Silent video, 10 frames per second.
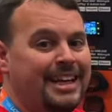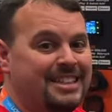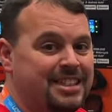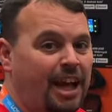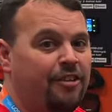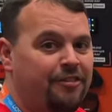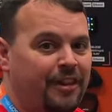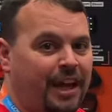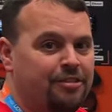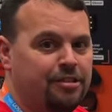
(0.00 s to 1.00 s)
is how
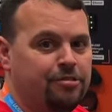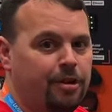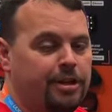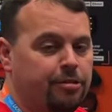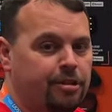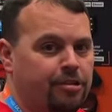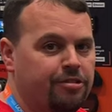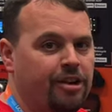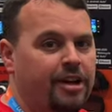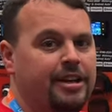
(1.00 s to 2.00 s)
fast this radio
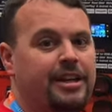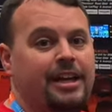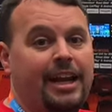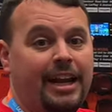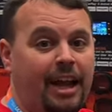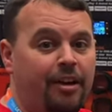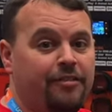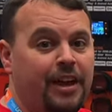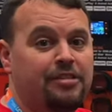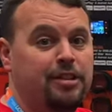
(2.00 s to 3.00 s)
turns on and how
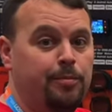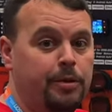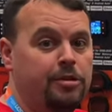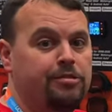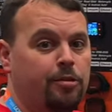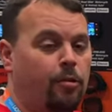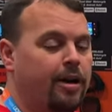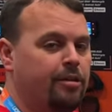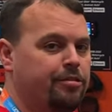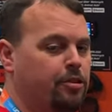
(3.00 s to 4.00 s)
fast it boots the
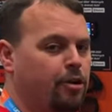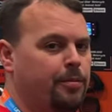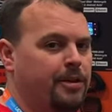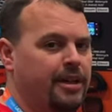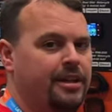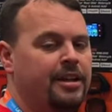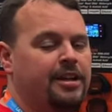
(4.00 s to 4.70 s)
wireless CarPlay.